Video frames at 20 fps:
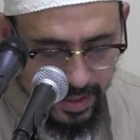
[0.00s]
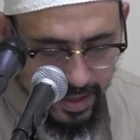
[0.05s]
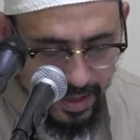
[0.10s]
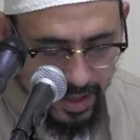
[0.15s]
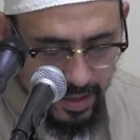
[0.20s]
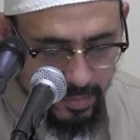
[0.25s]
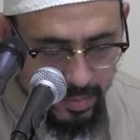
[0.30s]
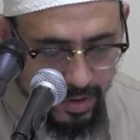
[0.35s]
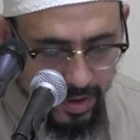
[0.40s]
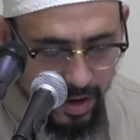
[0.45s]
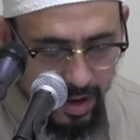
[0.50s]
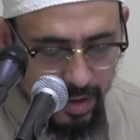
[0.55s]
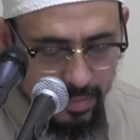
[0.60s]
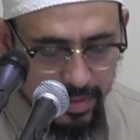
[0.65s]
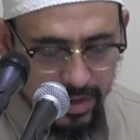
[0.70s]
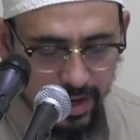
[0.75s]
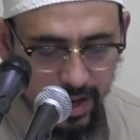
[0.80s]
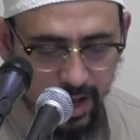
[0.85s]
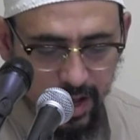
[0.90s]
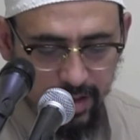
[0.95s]
Al-Bara
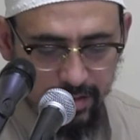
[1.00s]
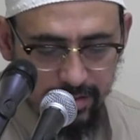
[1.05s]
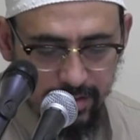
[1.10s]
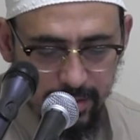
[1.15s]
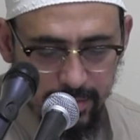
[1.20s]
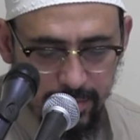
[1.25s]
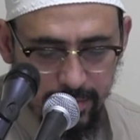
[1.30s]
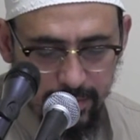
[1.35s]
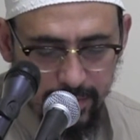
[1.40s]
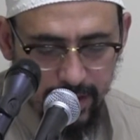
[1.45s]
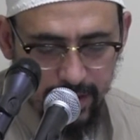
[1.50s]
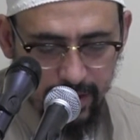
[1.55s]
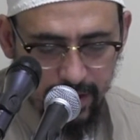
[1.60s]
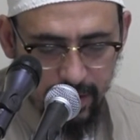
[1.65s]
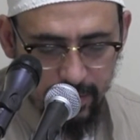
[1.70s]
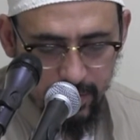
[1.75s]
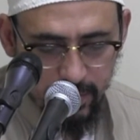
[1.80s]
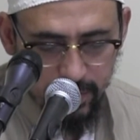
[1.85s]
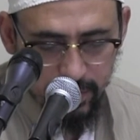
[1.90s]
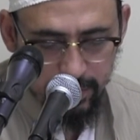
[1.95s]
bin Azib, may Allah
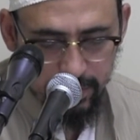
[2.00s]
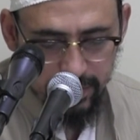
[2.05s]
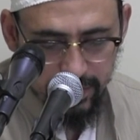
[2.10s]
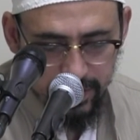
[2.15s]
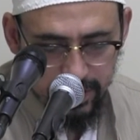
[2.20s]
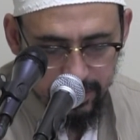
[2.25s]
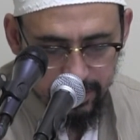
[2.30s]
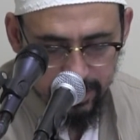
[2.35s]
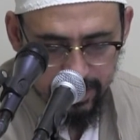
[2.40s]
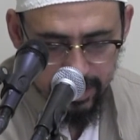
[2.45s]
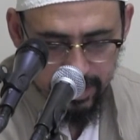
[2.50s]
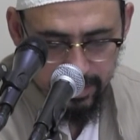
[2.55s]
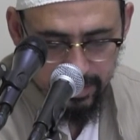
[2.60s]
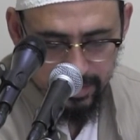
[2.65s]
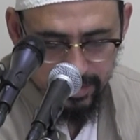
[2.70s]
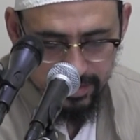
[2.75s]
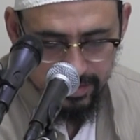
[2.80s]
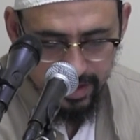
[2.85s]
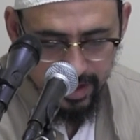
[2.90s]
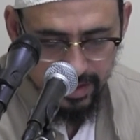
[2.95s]
be well pleased with him,
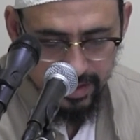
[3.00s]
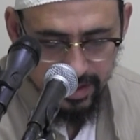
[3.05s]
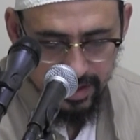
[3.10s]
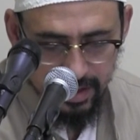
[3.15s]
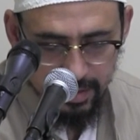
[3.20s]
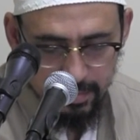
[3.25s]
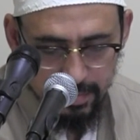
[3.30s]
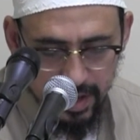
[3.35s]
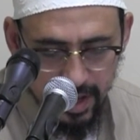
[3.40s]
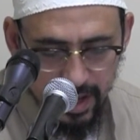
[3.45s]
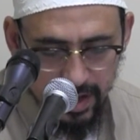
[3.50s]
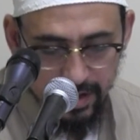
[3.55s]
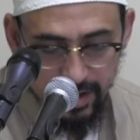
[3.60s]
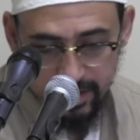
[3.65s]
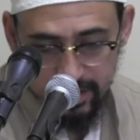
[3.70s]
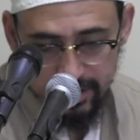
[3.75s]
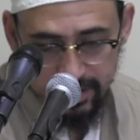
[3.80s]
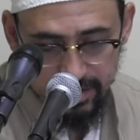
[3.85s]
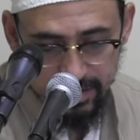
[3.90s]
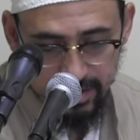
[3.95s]
said the companion,
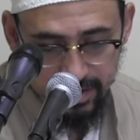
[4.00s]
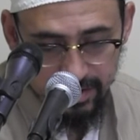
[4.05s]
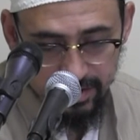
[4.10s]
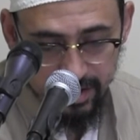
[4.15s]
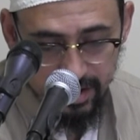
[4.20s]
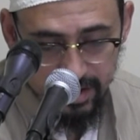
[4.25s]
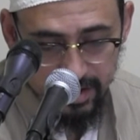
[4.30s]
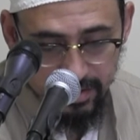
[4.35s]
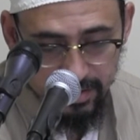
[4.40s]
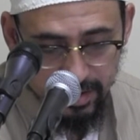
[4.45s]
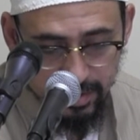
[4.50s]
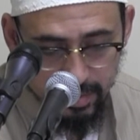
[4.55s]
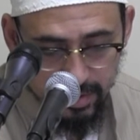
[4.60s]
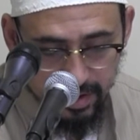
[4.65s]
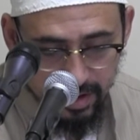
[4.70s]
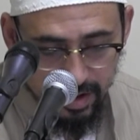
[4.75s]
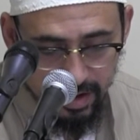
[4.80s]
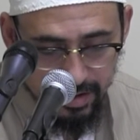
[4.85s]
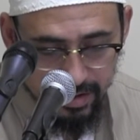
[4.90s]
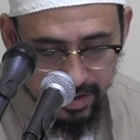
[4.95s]
this is in the Sahih of
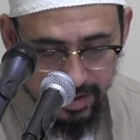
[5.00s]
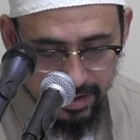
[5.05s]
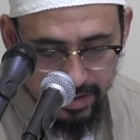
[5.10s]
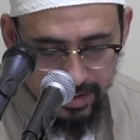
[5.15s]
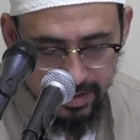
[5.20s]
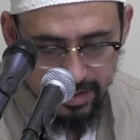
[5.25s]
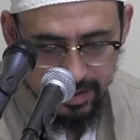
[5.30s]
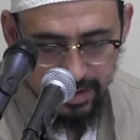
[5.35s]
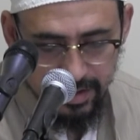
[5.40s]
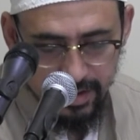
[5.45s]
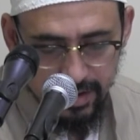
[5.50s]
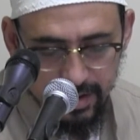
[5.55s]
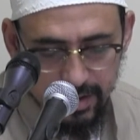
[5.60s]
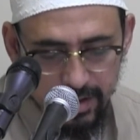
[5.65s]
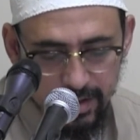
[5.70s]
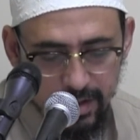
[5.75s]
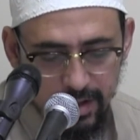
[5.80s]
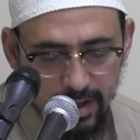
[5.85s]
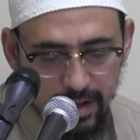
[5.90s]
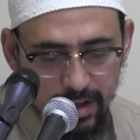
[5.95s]
al-Bukhari,
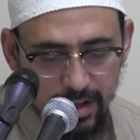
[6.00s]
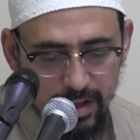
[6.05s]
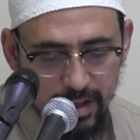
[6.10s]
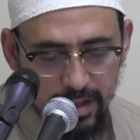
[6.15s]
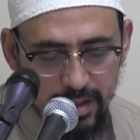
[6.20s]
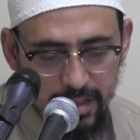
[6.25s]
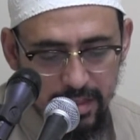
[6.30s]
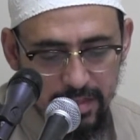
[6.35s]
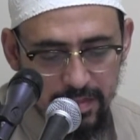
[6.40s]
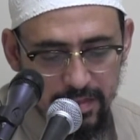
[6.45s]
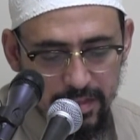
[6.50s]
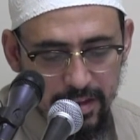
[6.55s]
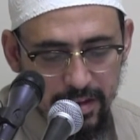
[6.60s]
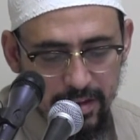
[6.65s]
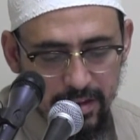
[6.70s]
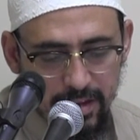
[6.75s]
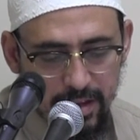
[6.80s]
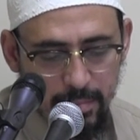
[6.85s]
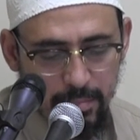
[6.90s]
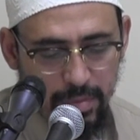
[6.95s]
the
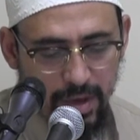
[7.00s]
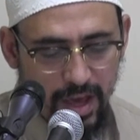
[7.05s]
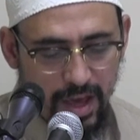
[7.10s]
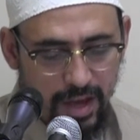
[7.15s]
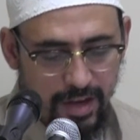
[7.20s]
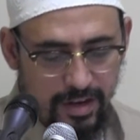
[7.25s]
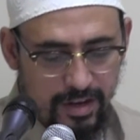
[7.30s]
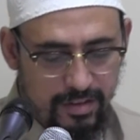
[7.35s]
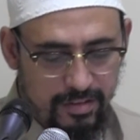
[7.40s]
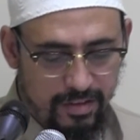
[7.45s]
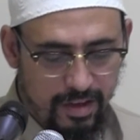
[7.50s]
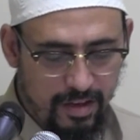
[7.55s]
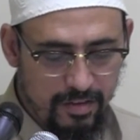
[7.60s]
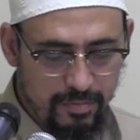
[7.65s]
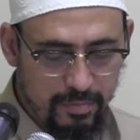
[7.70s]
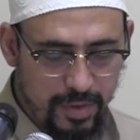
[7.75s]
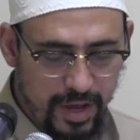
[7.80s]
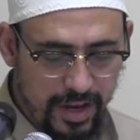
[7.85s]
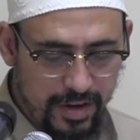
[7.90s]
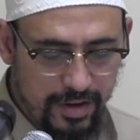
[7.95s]
companions
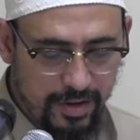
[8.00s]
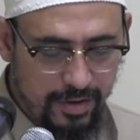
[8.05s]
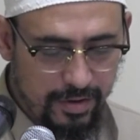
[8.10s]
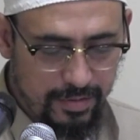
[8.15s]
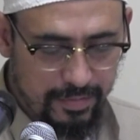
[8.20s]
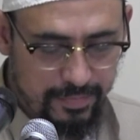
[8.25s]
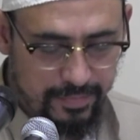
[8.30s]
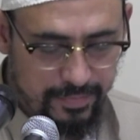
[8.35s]
of Badr